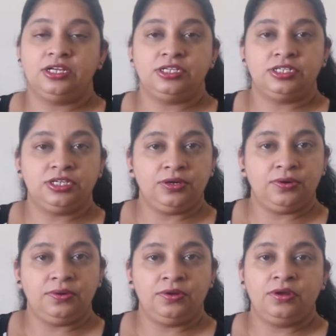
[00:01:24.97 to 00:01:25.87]

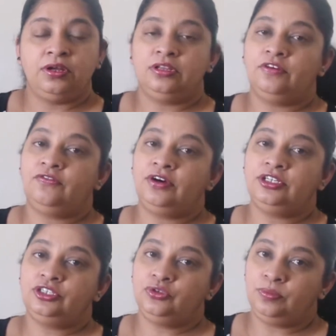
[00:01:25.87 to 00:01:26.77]
So, the
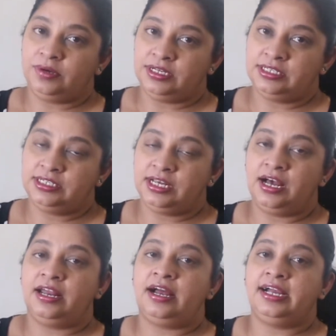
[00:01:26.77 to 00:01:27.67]
first 2 months
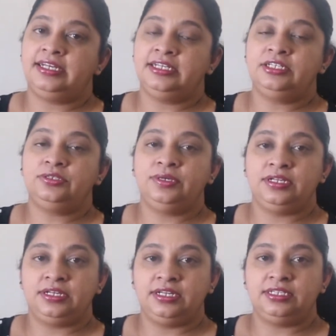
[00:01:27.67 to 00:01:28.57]
are ideal to
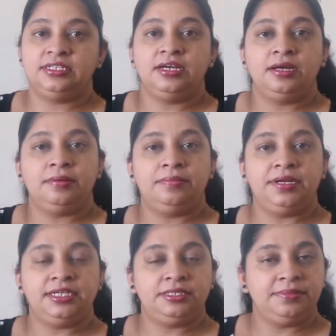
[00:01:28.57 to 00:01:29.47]
increase
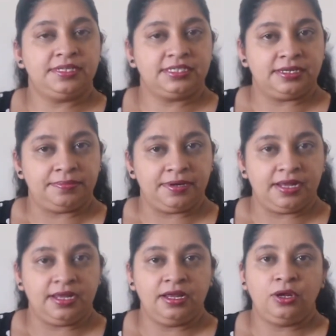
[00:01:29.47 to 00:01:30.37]
breast milk
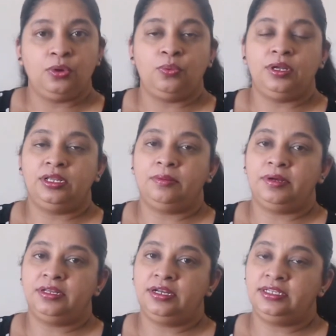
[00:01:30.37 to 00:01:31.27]
supply when the
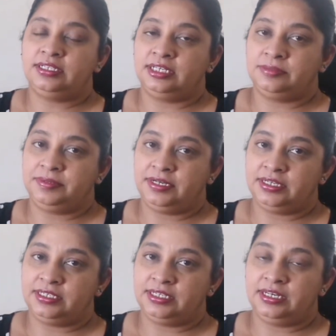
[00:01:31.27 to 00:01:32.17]
mother is
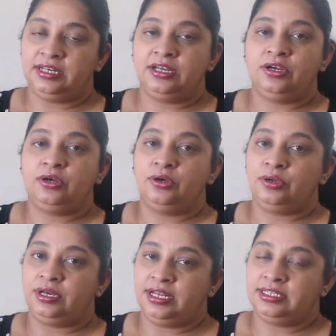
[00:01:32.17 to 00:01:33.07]
experiencing
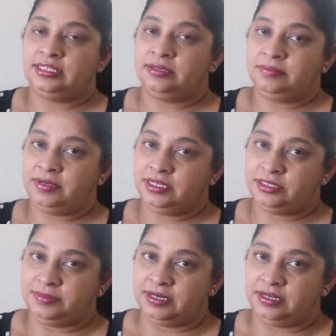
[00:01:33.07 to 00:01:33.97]
less breast
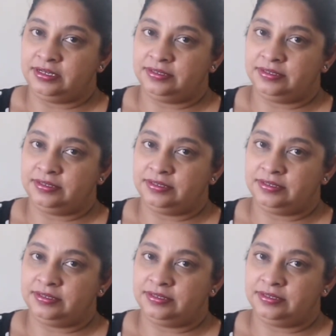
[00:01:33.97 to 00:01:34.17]
milk.